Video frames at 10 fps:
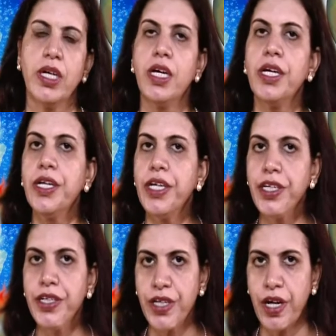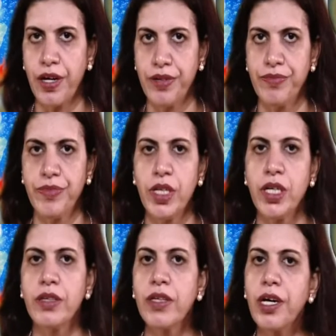In India,
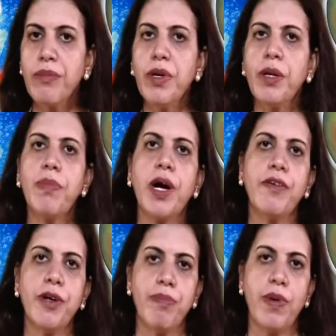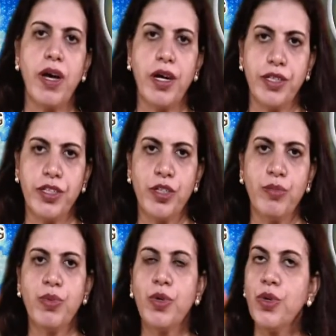thermal power plant
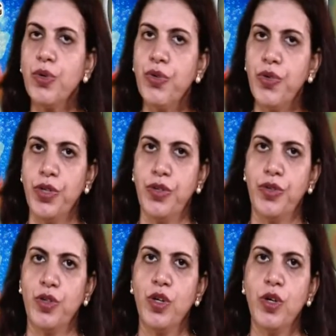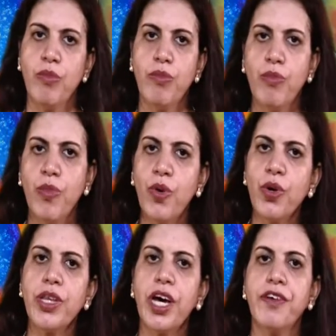produces
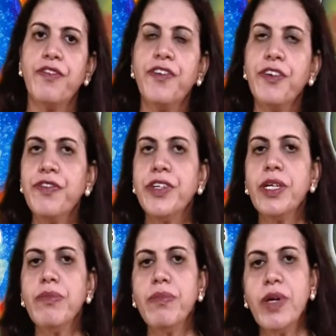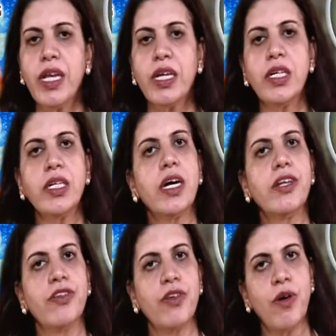more than 50 million
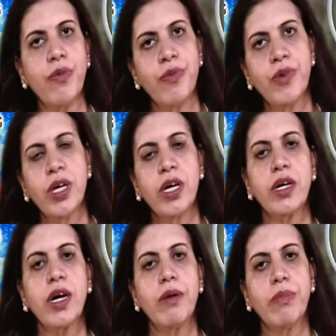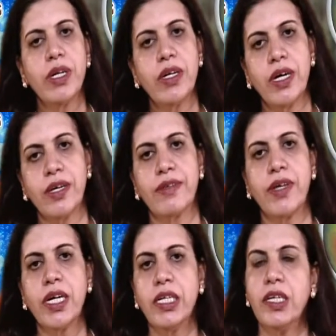tons of carbon
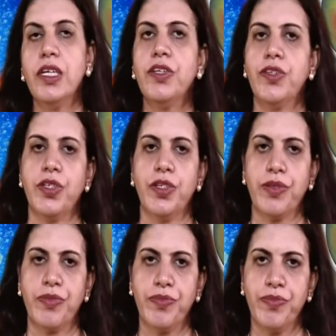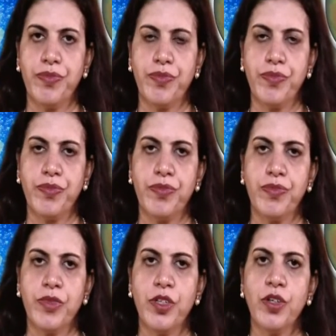dioxide each year.
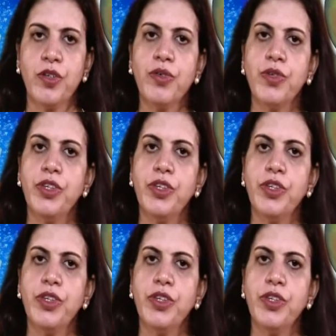So,